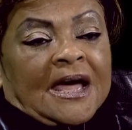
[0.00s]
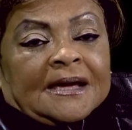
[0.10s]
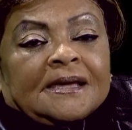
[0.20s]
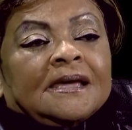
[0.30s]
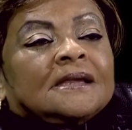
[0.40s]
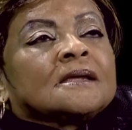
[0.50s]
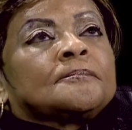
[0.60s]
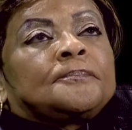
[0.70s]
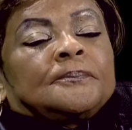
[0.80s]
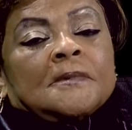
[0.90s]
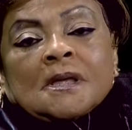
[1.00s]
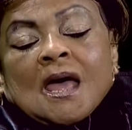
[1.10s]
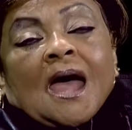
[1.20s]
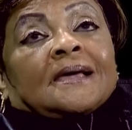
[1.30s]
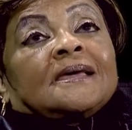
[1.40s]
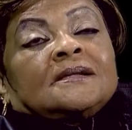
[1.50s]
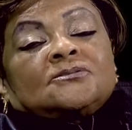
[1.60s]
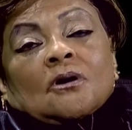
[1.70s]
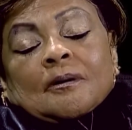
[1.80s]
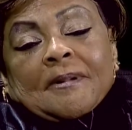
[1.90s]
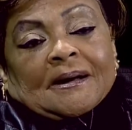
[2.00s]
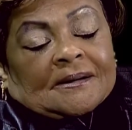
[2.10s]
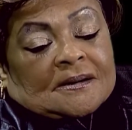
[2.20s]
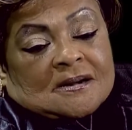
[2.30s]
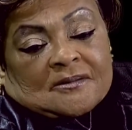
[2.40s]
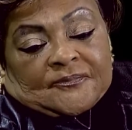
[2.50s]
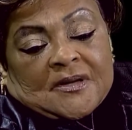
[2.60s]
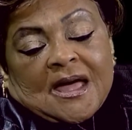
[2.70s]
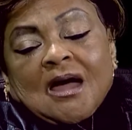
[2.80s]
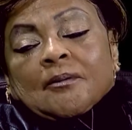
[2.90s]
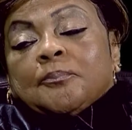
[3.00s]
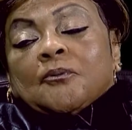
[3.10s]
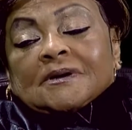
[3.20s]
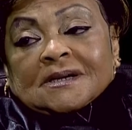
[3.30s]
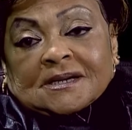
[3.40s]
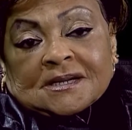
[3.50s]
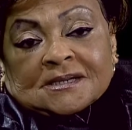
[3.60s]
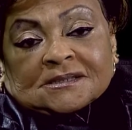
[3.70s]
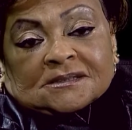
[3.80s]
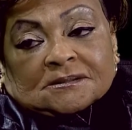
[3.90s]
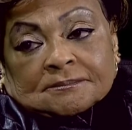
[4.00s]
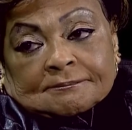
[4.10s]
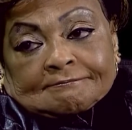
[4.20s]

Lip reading: I can't talk about it enough how important it is.